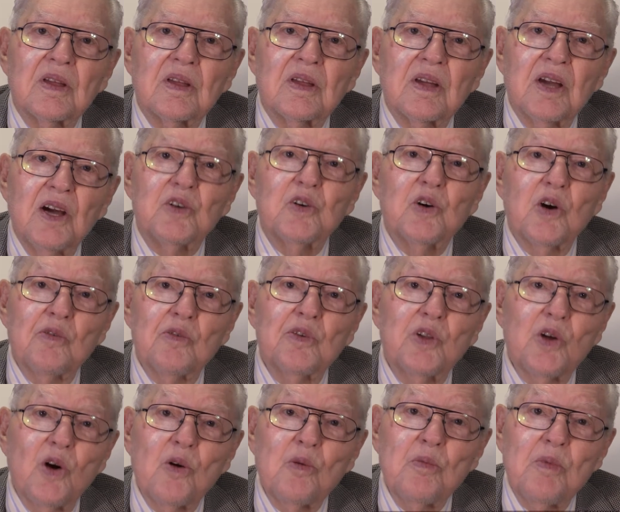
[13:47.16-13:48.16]
Had you ever
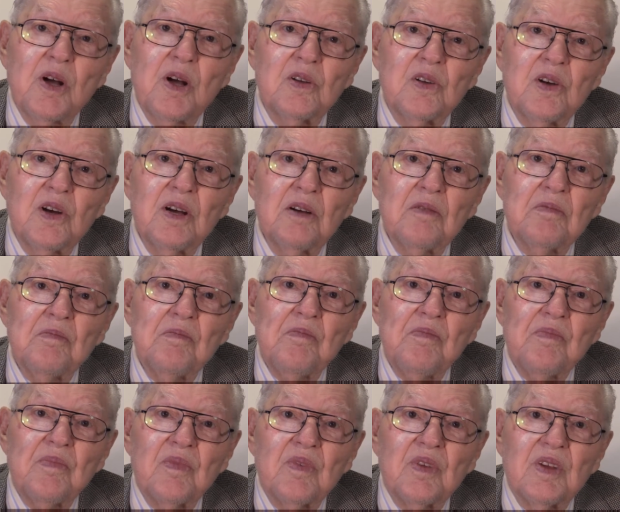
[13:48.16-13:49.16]
thought about that?
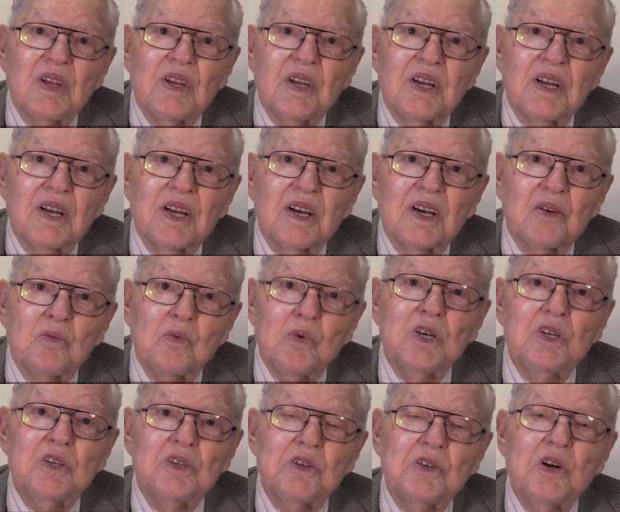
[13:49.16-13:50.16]

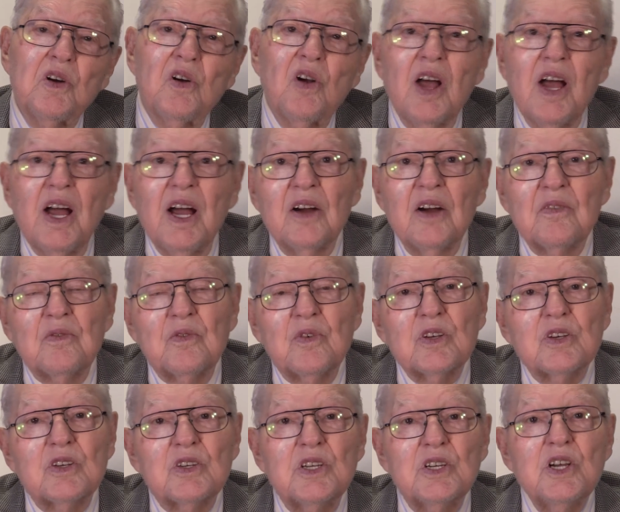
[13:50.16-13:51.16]
We still have
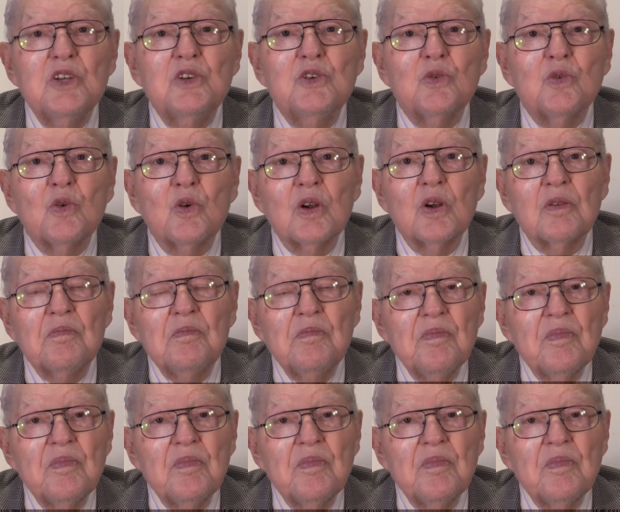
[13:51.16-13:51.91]
residual